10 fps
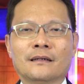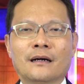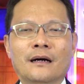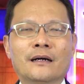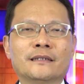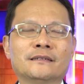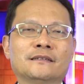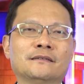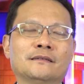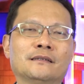
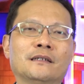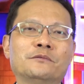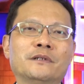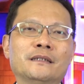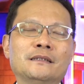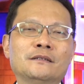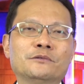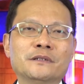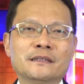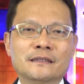hearts that are ready
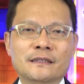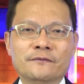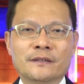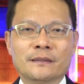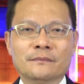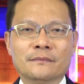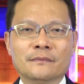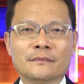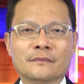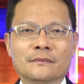to receive Him
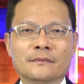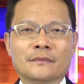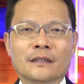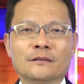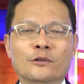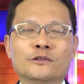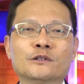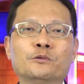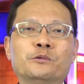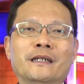and
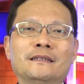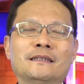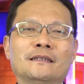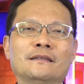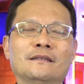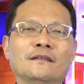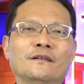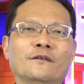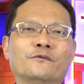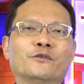also ready
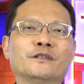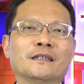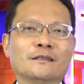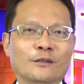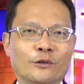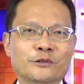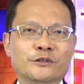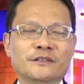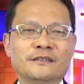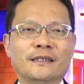for that
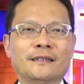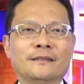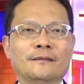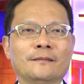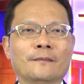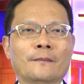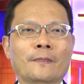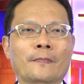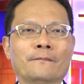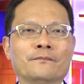glorious day.
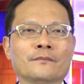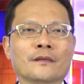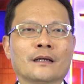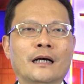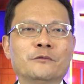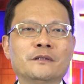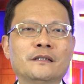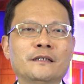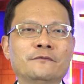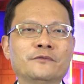I will
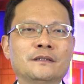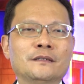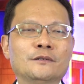leave with